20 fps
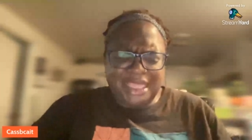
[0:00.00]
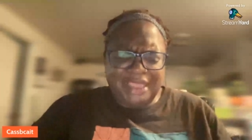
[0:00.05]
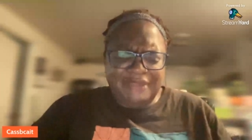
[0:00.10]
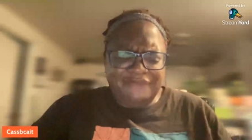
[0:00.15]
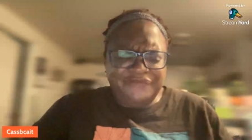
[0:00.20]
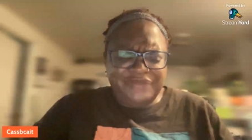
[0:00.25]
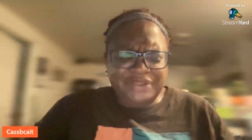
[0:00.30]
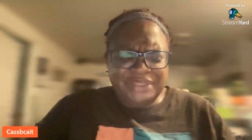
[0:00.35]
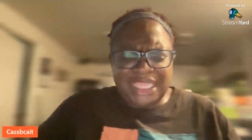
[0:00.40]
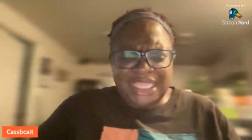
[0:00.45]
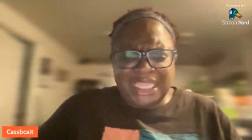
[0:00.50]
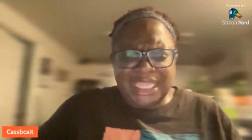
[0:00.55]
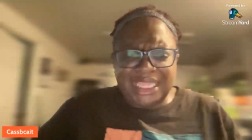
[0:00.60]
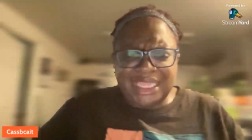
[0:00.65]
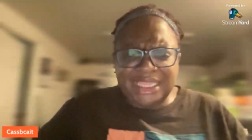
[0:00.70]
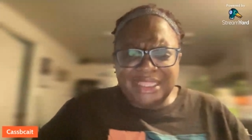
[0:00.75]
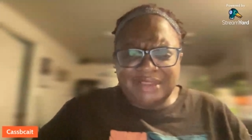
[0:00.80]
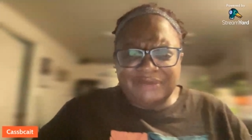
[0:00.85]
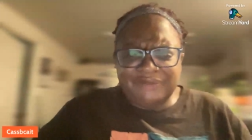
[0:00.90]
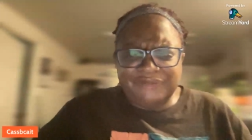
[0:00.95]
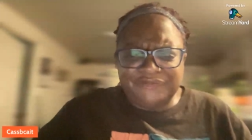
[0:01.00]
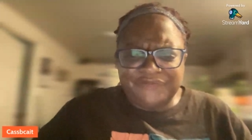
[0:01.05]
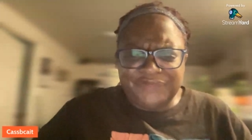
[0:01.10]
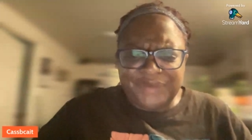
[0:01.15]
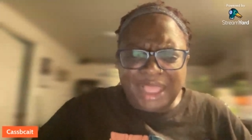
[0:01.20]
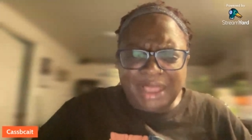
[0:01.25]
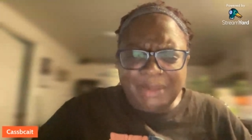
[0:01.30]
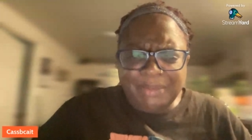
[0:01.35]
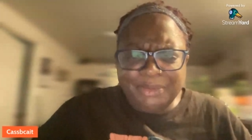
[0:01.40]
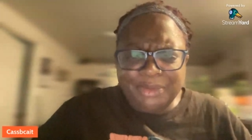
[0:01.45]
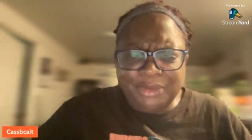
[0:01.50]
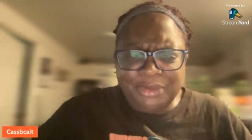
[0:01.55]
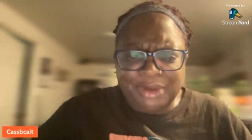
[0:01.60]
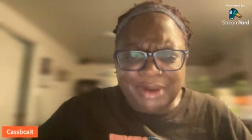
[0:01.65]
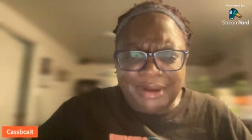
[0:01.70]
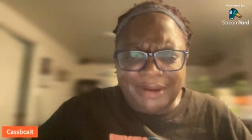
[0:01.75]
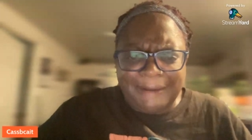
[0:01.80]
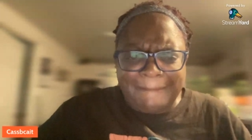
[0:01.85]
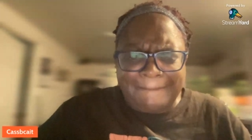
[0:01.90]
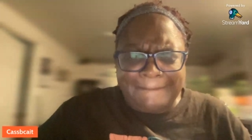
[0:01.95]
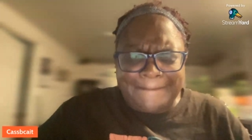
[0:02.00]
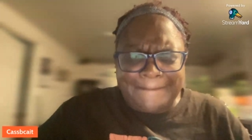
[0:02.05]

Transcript: felt like I could have fought more.